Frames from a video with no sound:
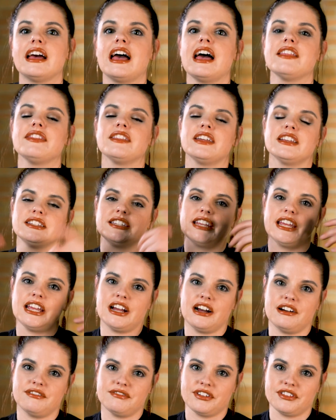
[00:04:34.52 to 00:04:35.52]
and then
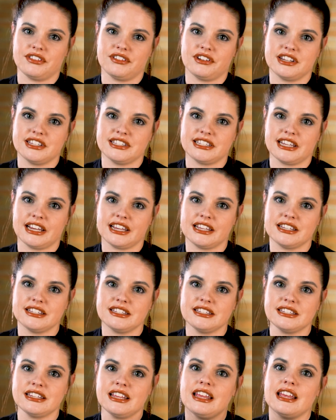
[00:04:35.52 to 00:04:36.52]
take off for 30
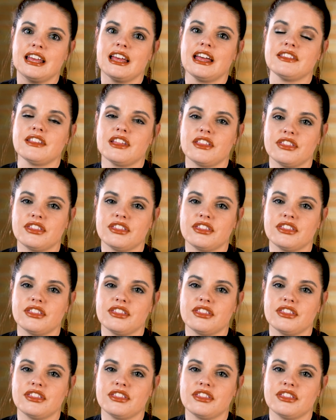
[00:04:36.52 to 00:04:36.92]
seconds. And